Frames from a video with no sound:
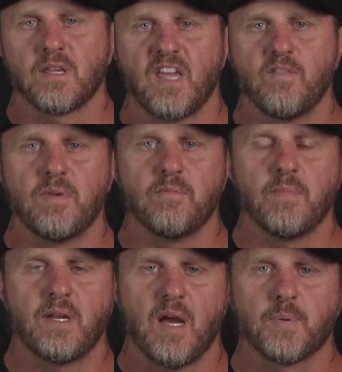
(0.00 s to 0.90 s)
It gave me
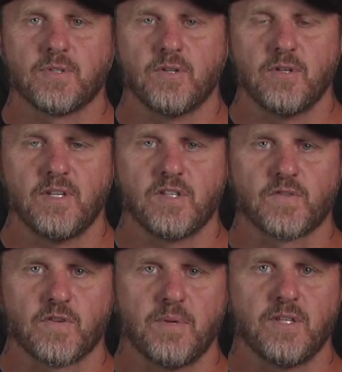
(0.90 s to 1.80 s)
many opportunities
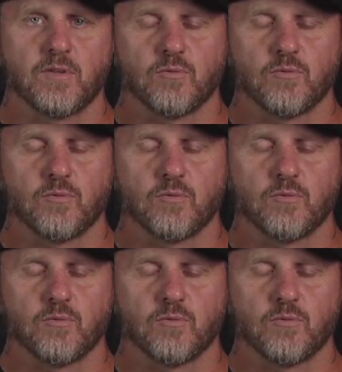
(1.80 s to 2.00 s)
for me to